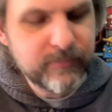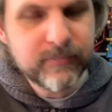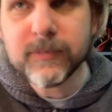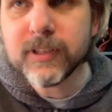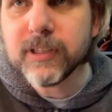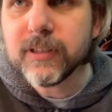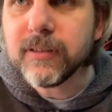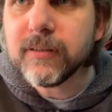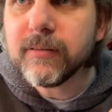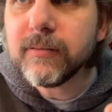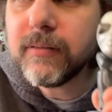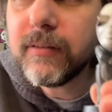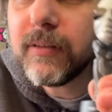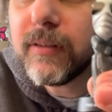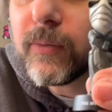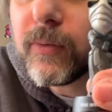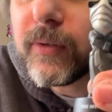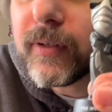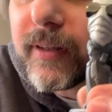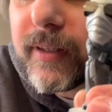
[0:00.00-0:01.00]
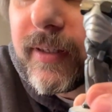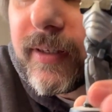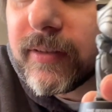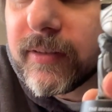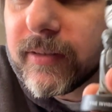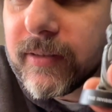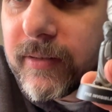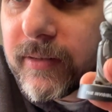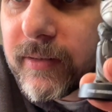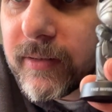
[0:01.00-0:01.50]
All right, another one of
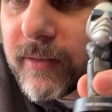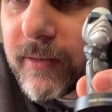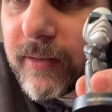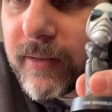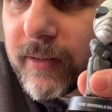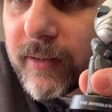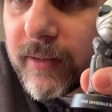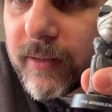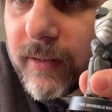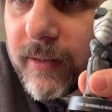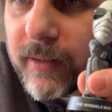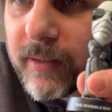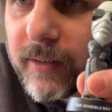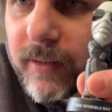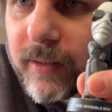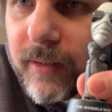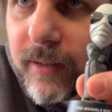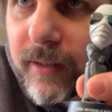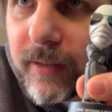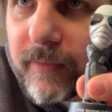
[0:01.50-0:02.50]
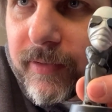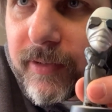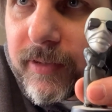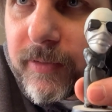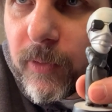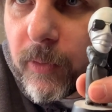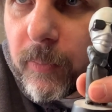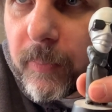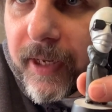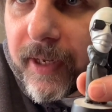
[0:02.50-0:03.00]
these.
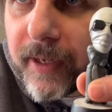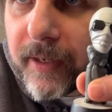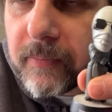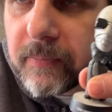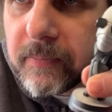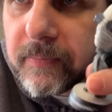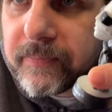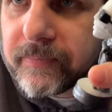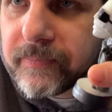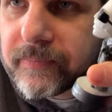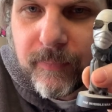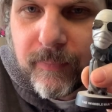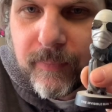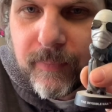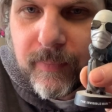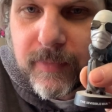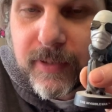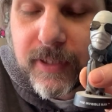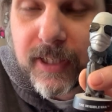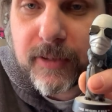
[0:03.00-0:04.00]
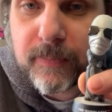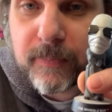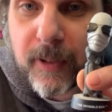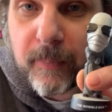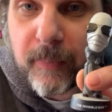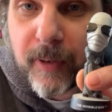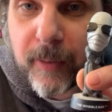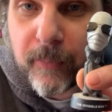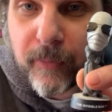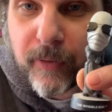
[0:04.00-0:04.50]
Invisible Man. Test my
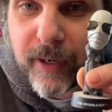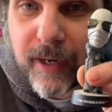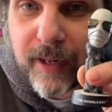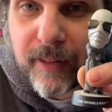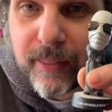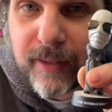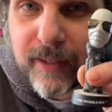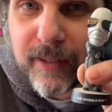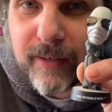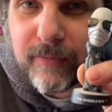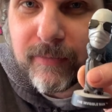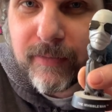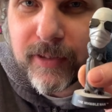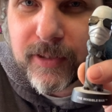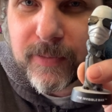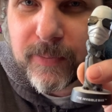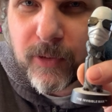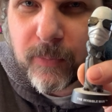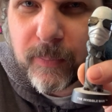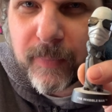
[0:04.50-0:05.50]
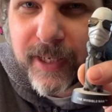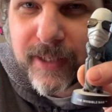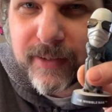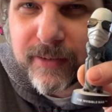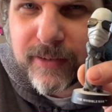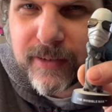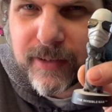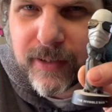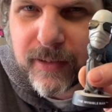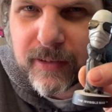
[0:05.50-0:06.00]
memory. I think Invisible Man
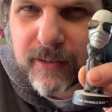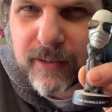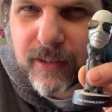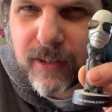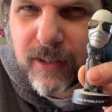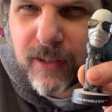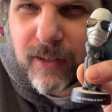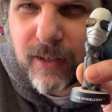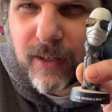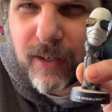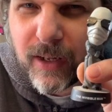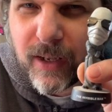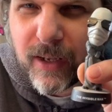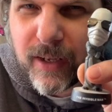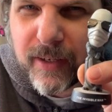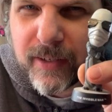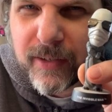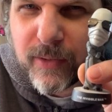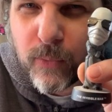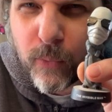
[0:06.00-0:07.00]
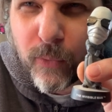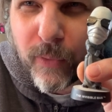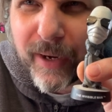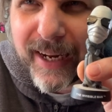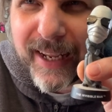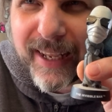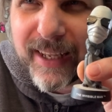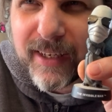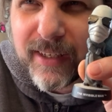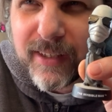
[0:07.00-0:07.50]
starred Claude
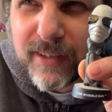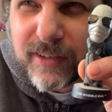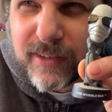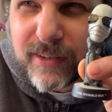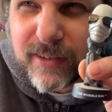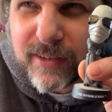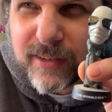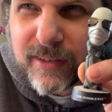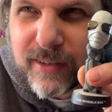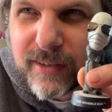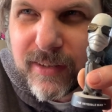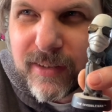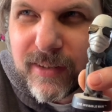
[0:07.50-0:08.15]
Rains.